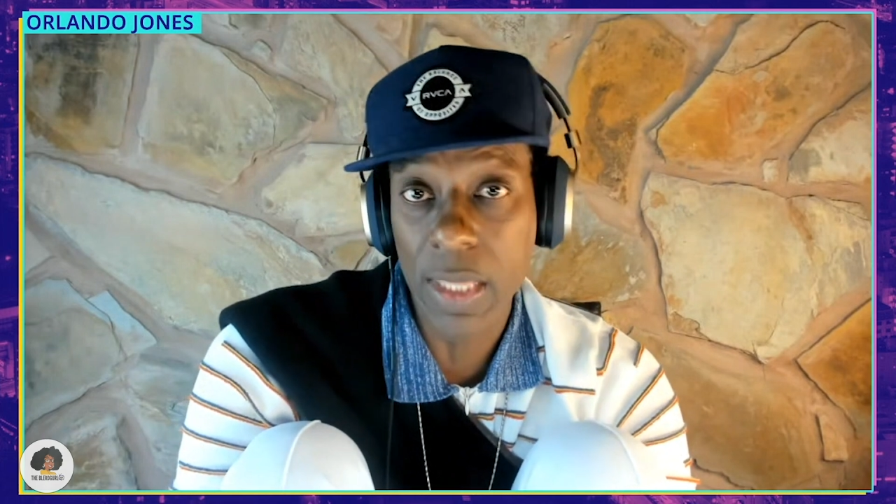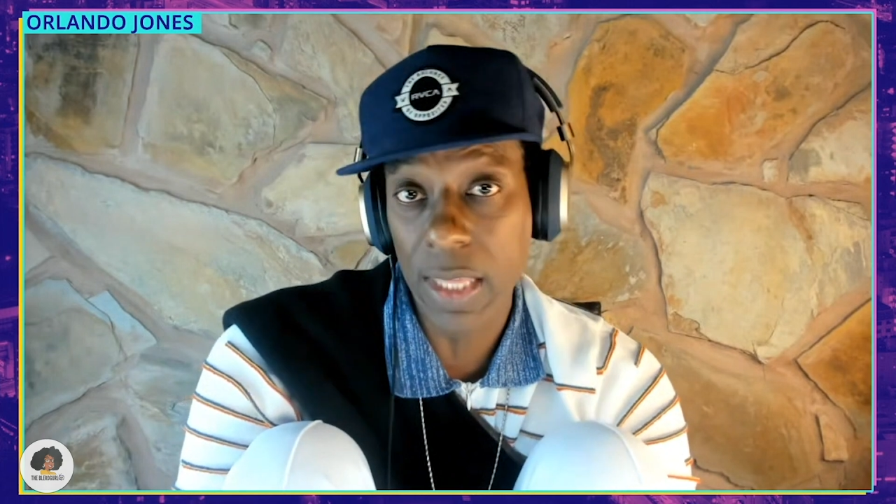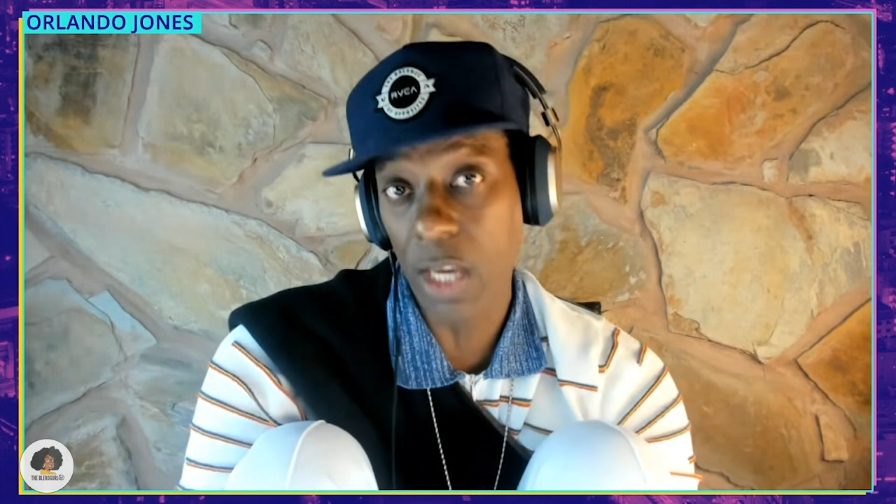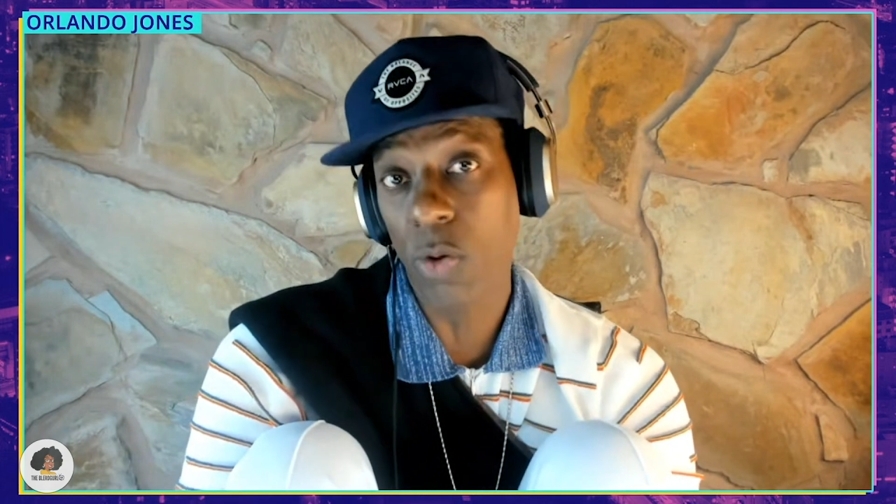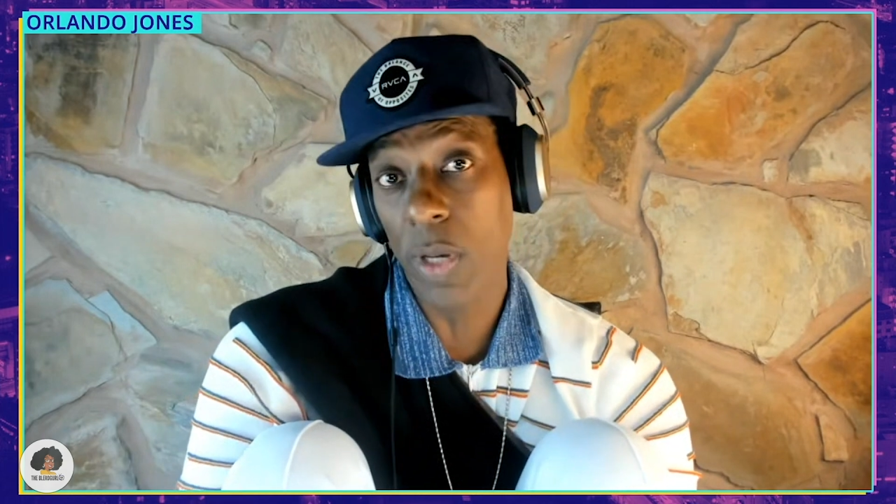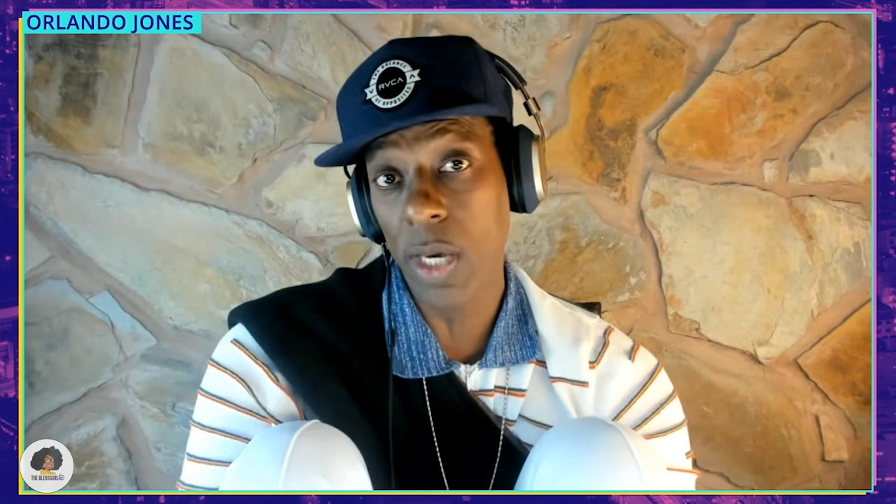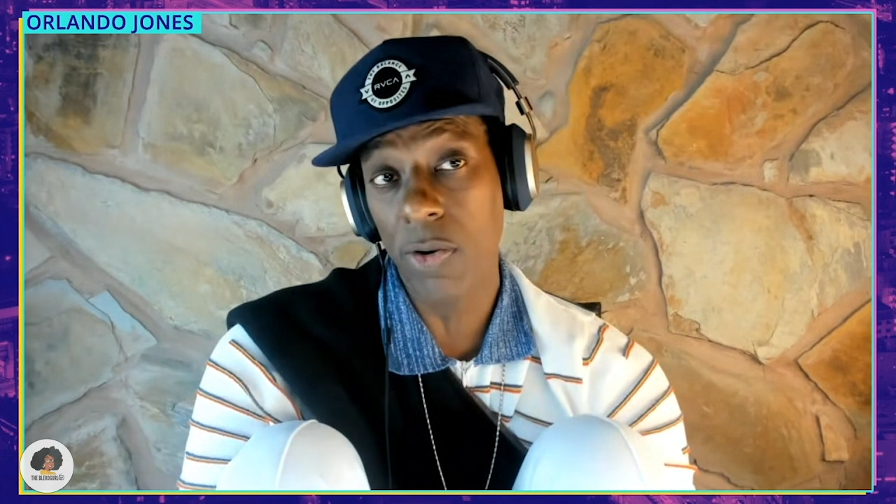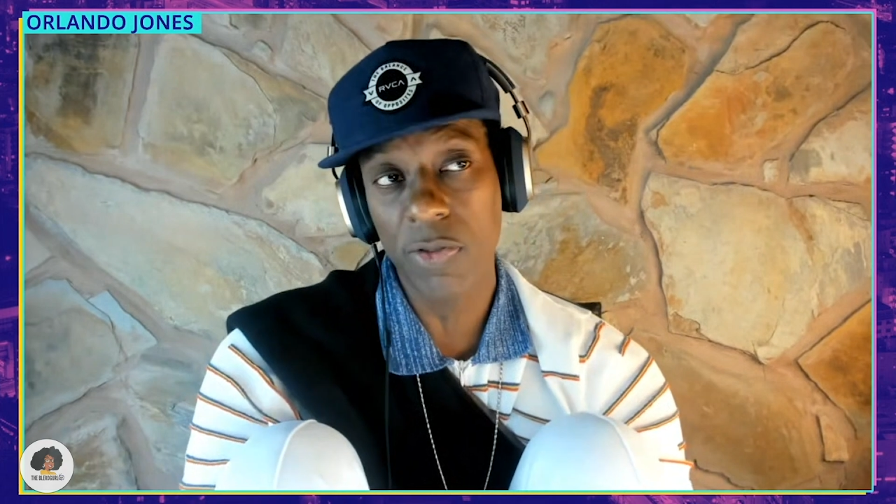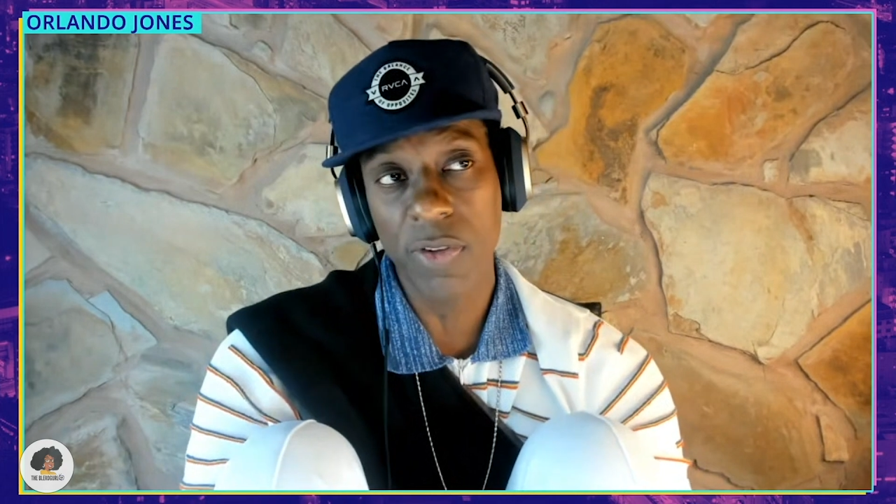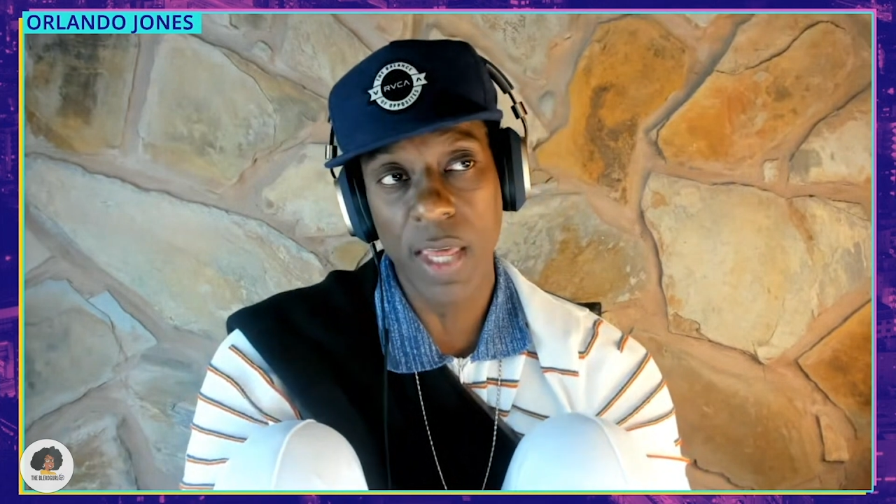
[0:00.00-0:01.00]
think we
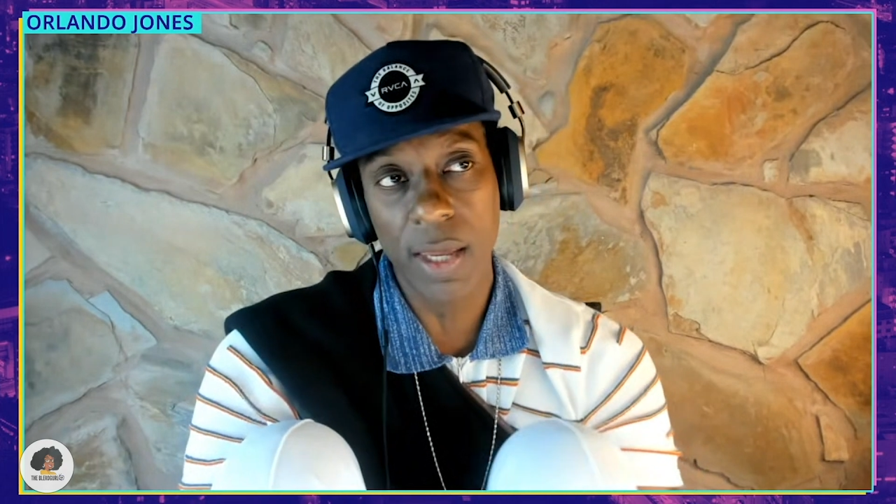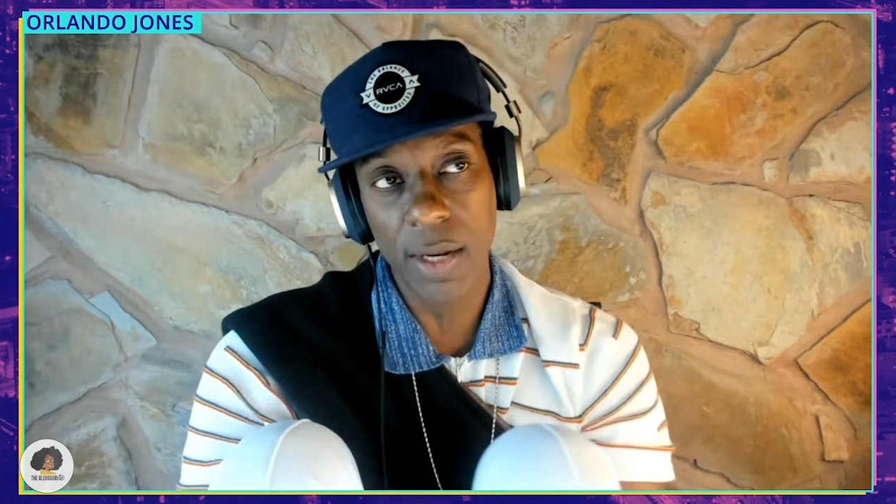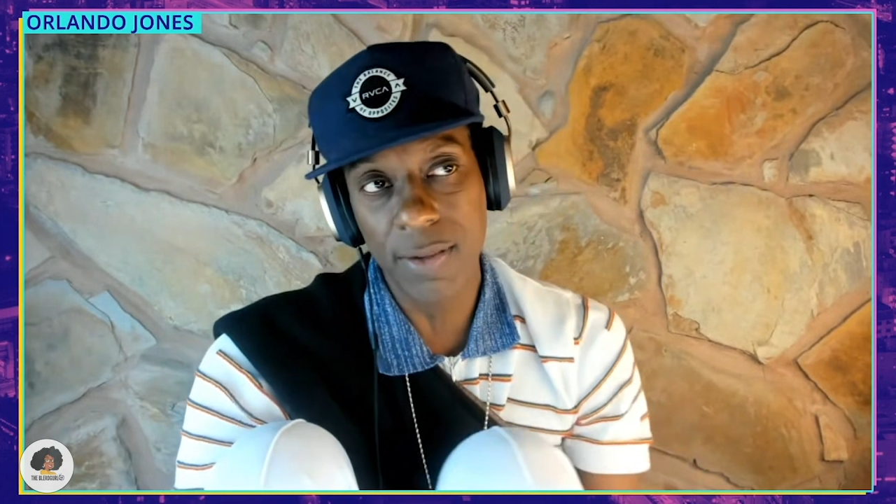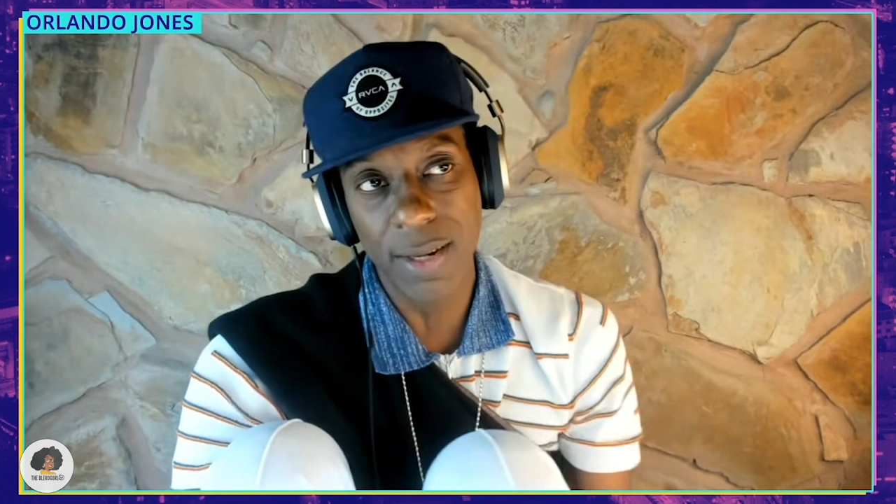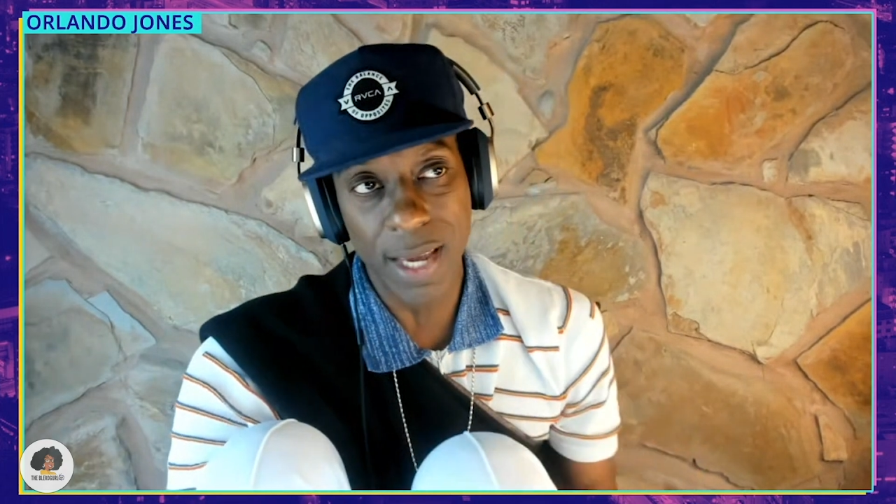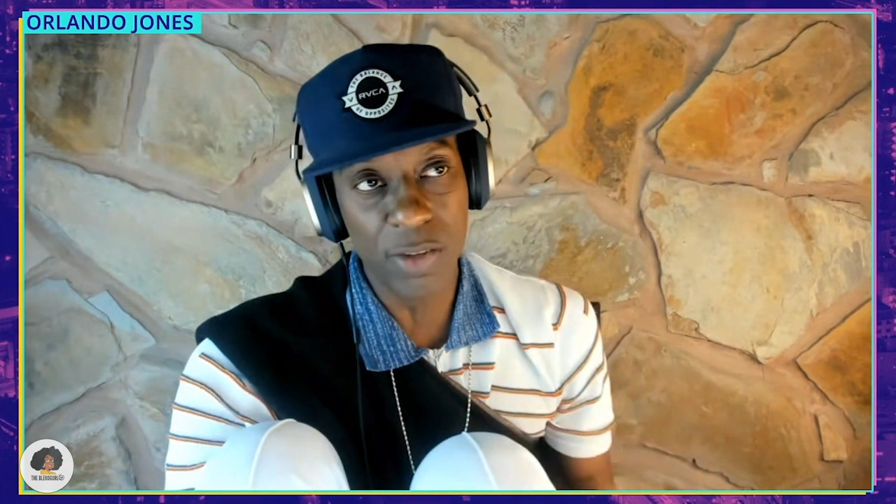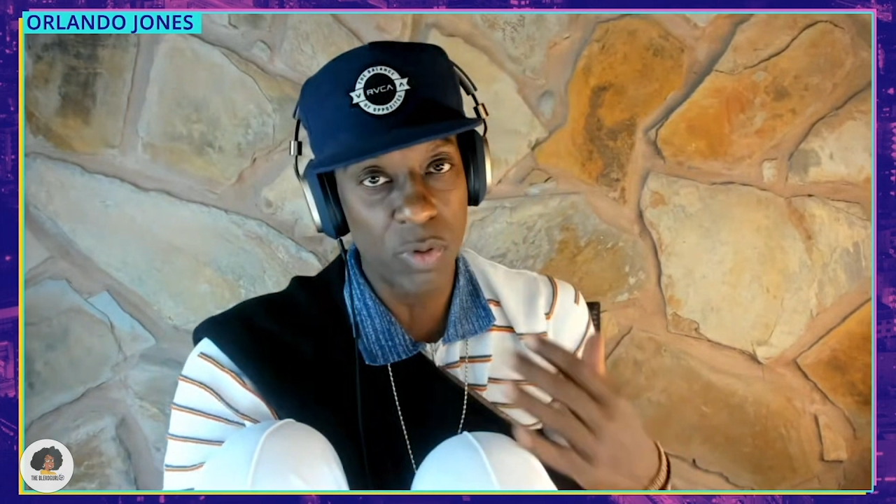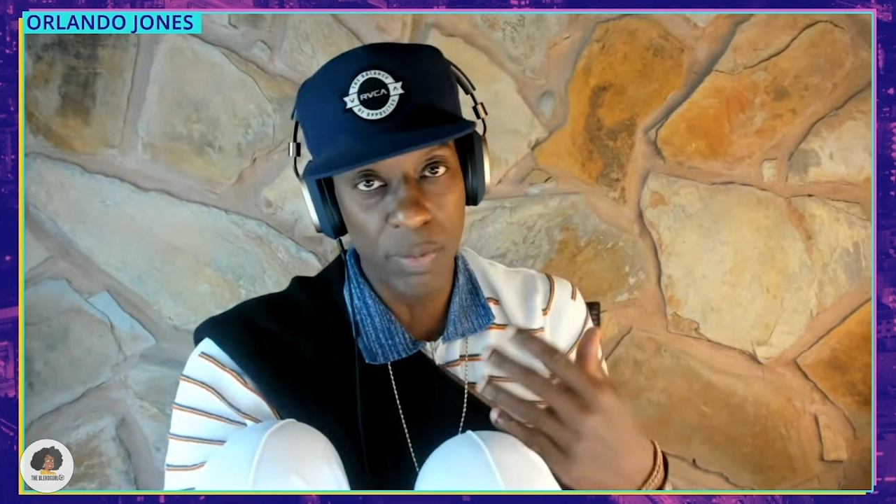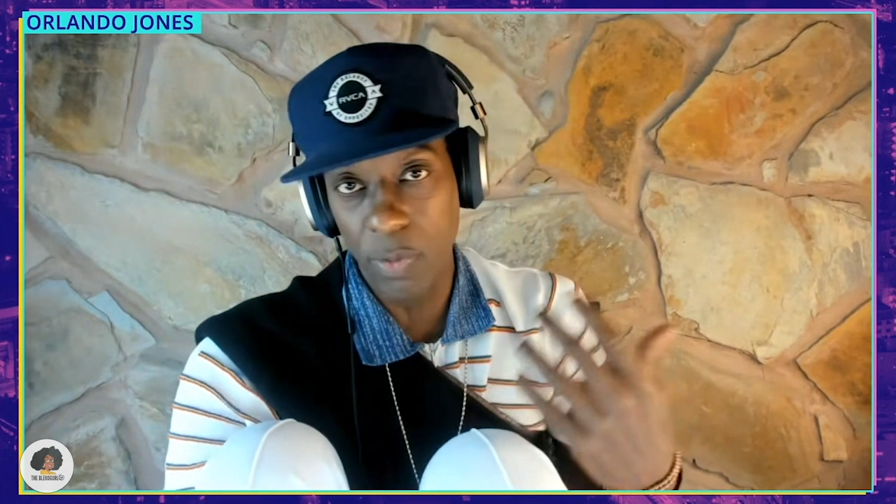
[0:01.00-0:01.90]
understand intellectually,